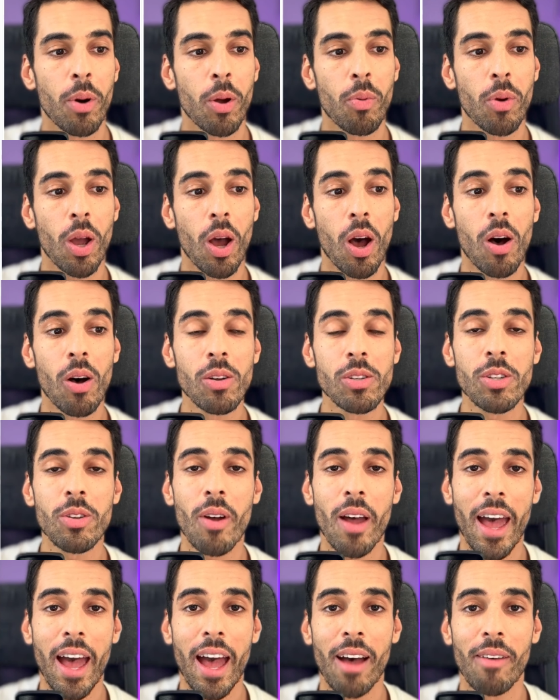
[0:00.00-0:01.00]
but we
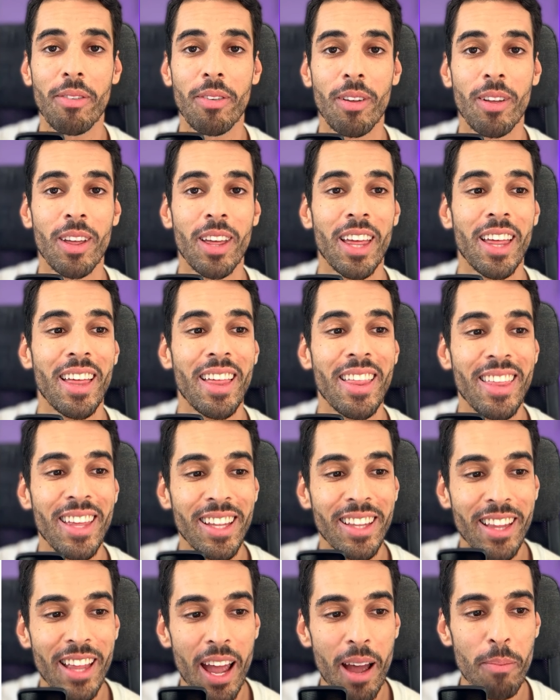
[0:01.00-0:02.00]
also have
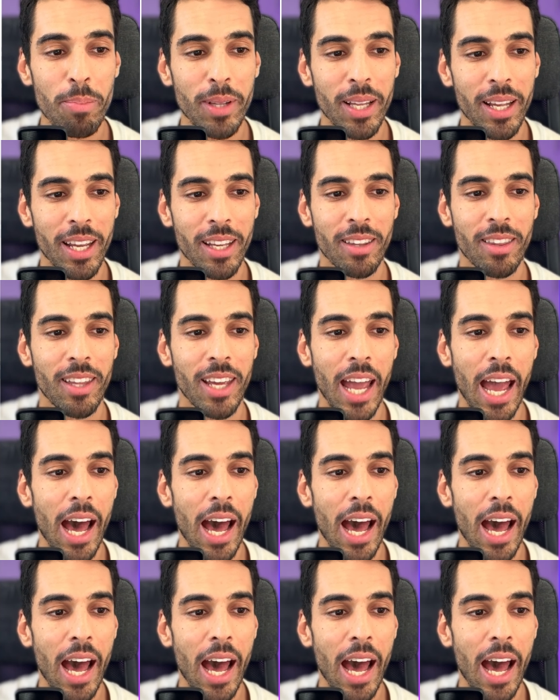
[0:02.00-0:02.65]
the template,